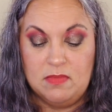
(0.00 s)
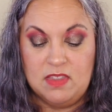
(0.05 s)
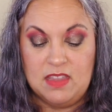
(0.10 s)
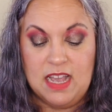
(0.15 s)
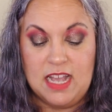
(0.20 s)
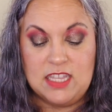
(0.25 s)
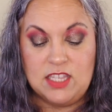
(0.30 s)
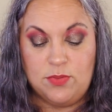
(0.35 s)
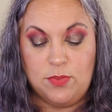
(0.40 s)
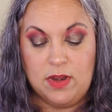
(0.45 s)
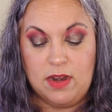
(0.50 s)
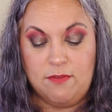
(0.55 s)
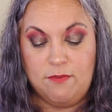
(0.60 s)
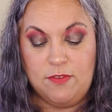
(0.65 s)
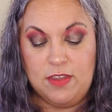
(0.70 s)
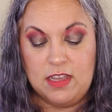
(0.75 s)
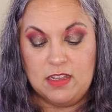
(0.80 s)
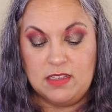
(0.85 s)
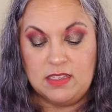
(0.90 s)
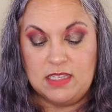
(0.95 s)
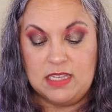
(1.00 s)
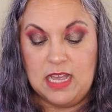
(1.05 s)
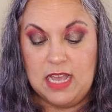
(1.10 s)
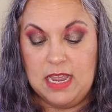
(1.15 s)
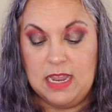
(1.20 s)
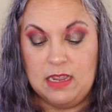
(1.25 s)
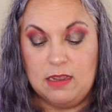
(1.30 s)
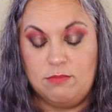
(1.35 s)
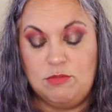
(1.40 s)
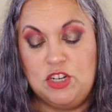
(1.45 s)
That's what it feels
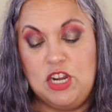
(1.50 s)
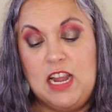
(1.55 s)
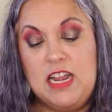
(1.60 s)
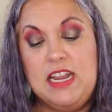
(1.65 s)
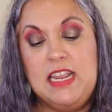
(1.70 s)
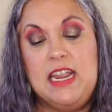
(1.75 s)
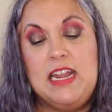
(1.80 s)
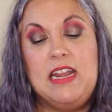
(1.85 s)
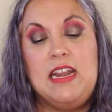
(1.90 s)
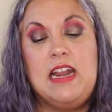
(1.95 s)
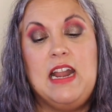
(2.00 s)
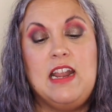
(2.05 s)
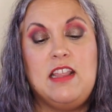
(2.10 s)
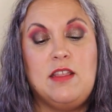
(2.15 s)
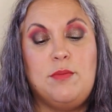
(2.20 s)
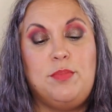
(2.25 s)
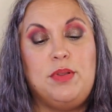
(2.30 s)
like. I'm trying to get it out of the